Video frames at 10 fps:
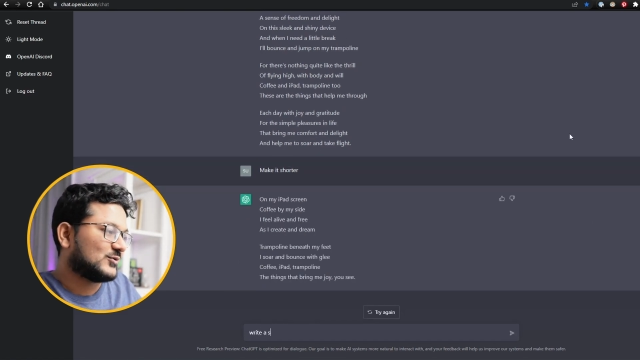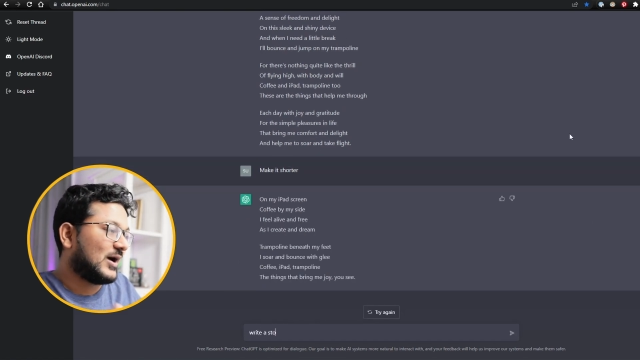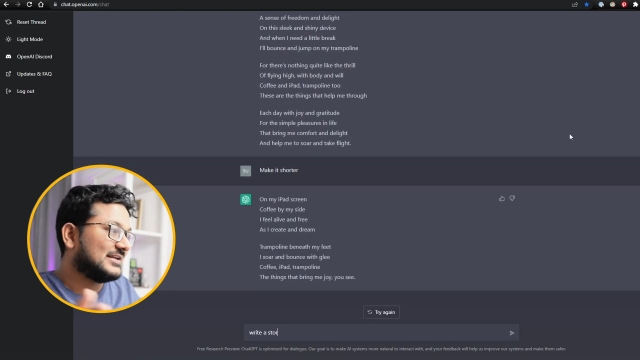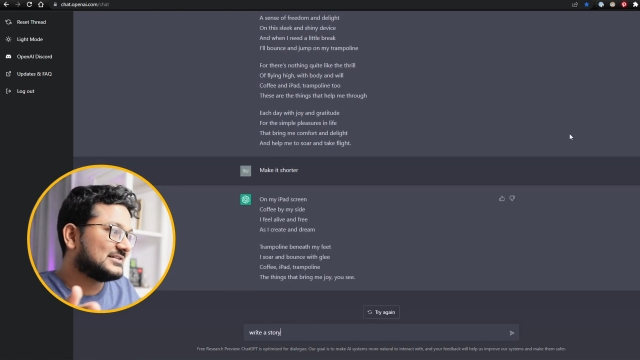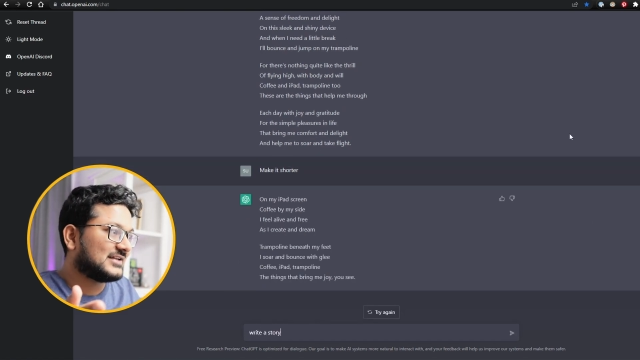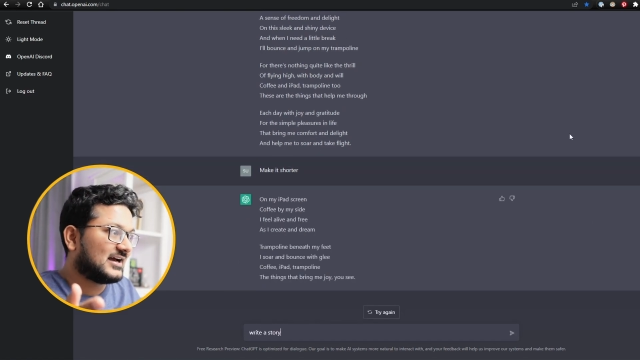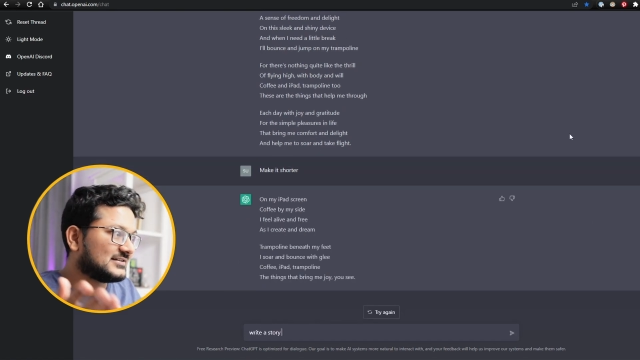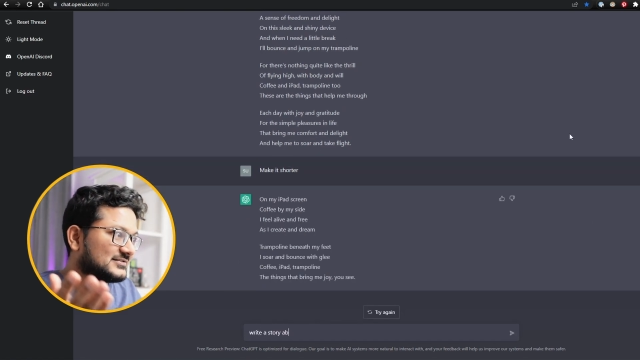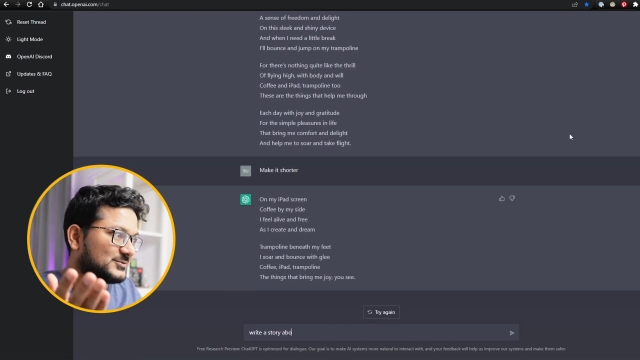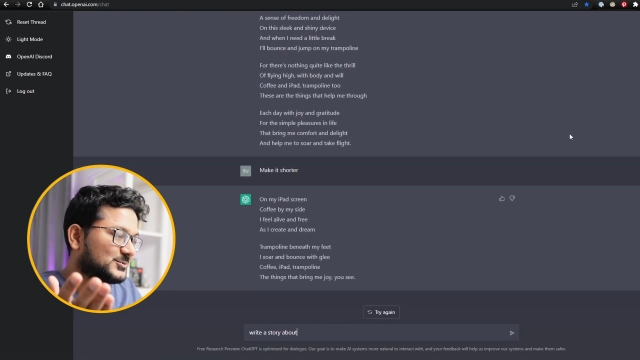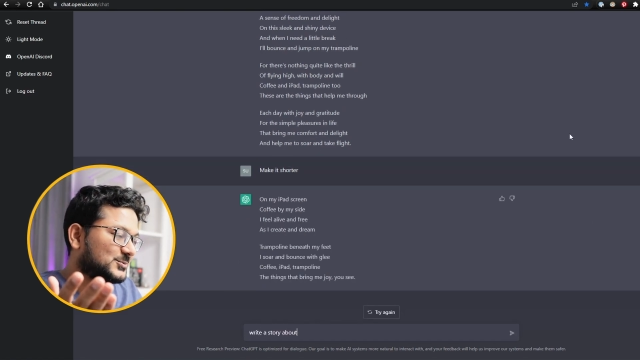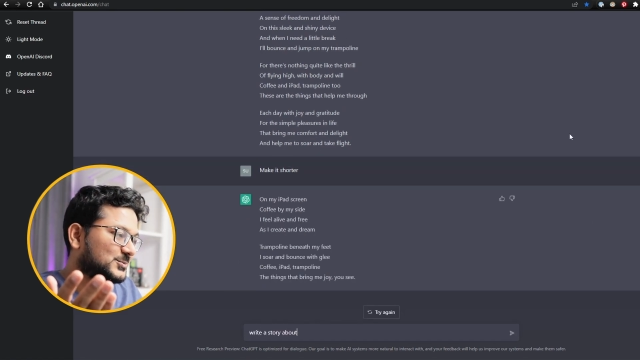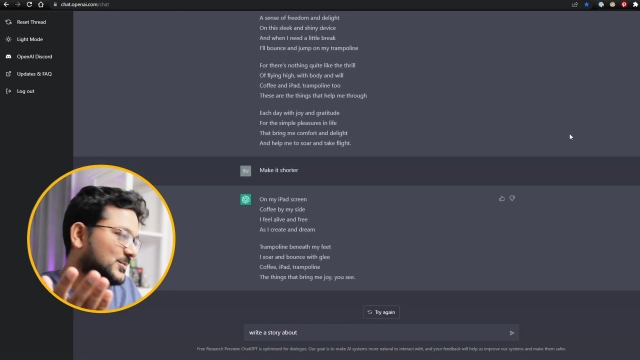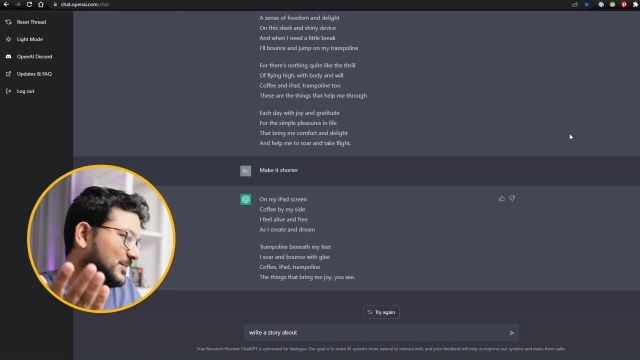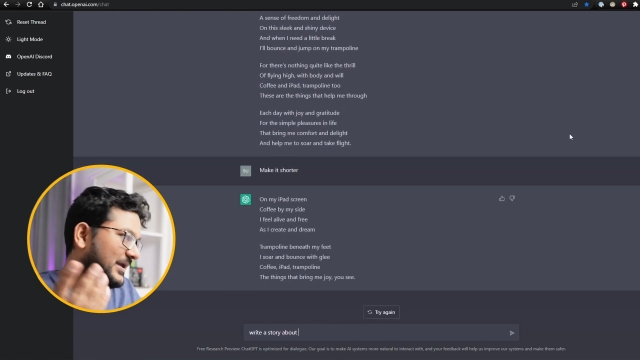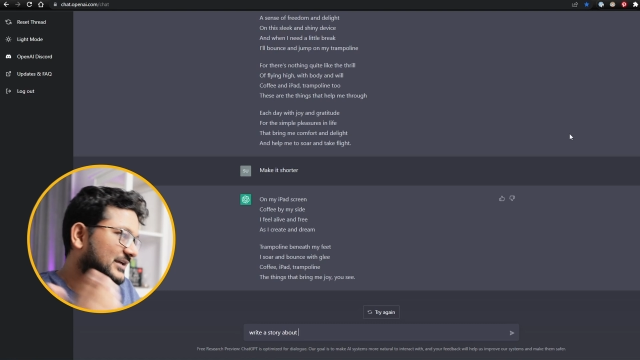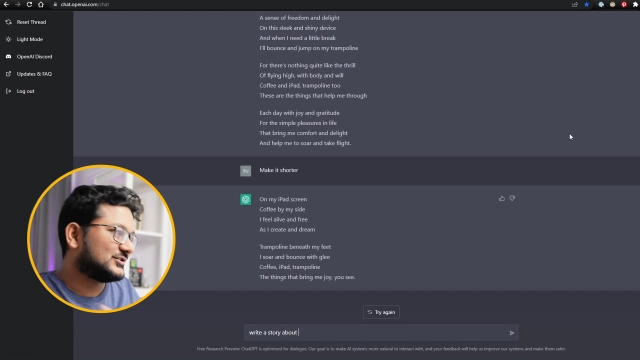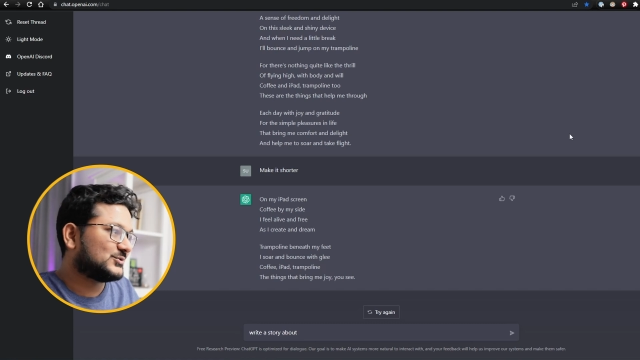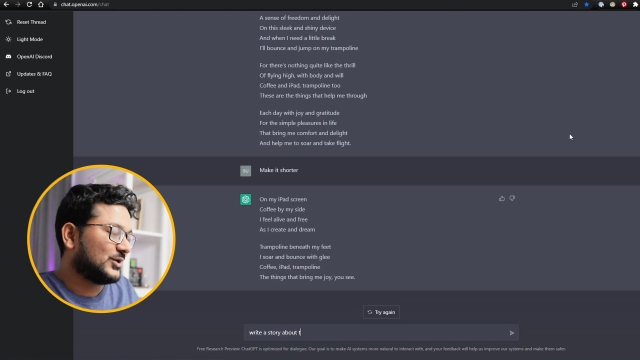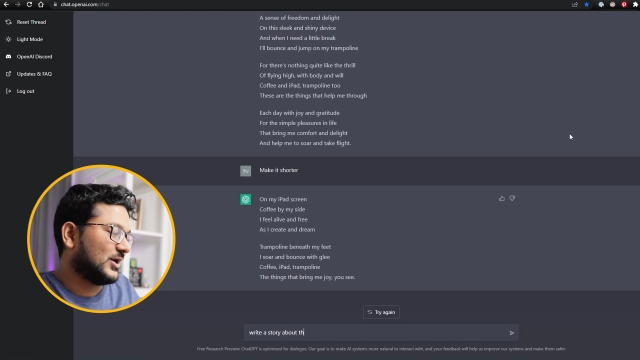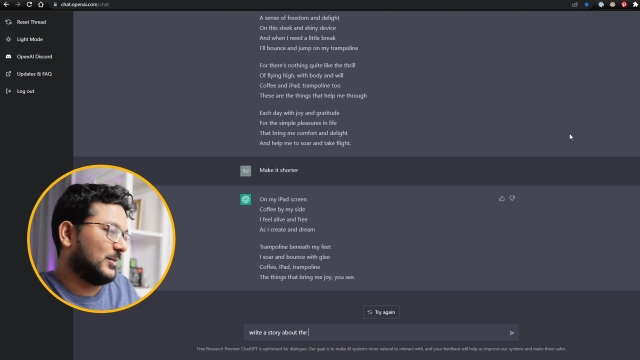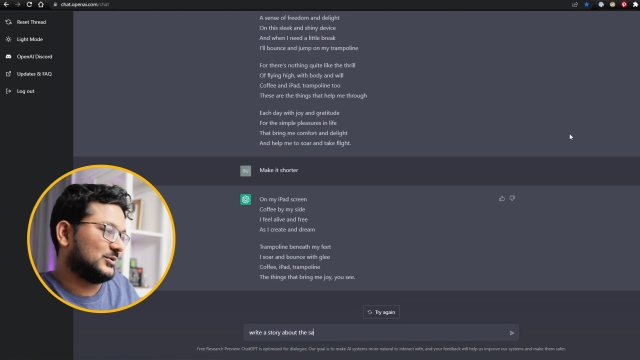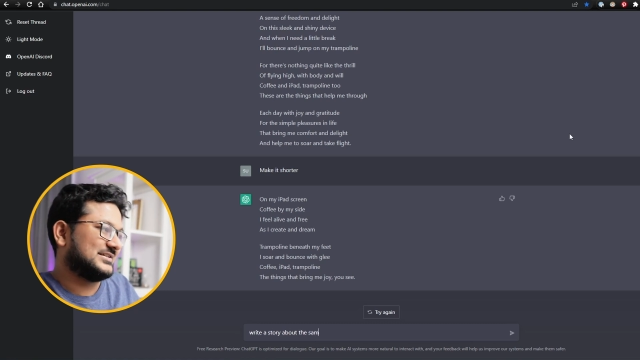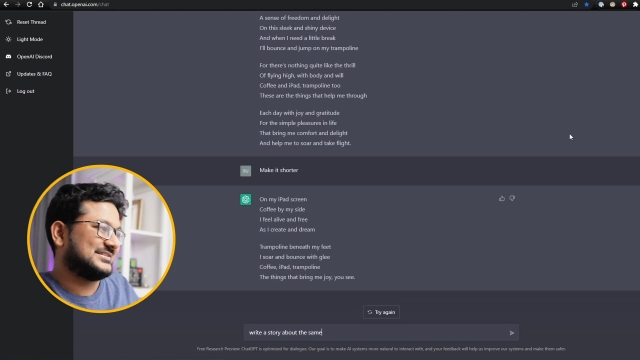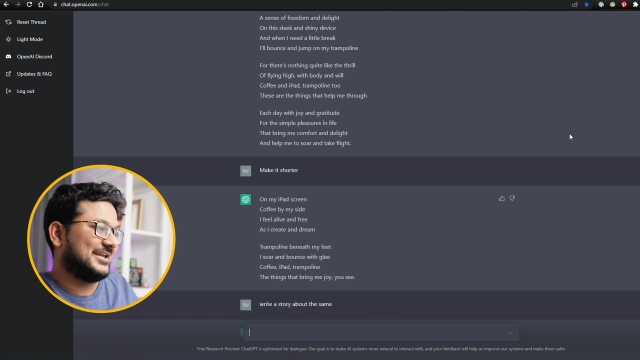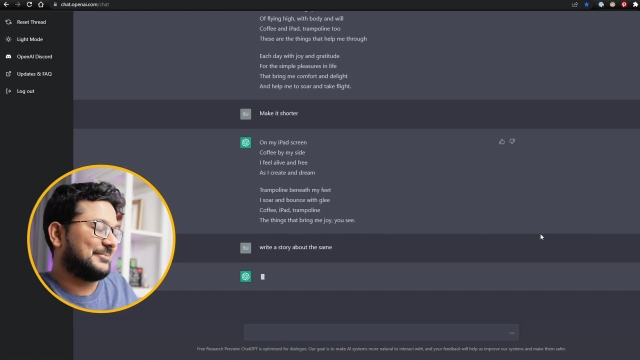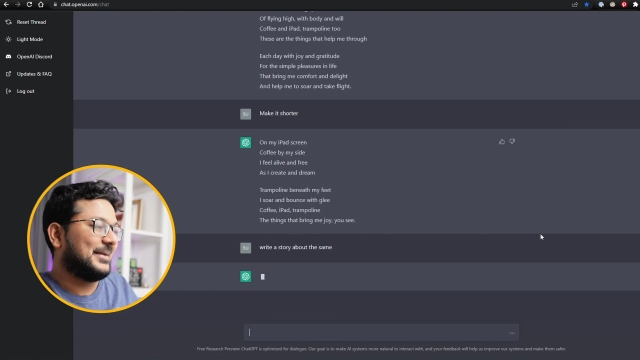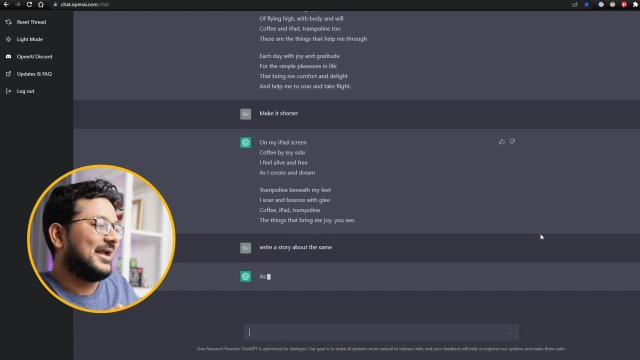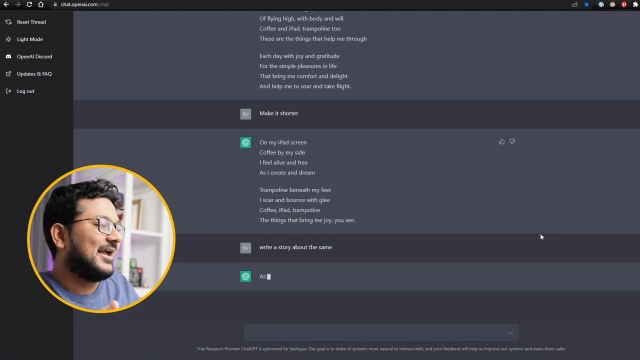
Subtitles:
so I just ask to make a story about the same.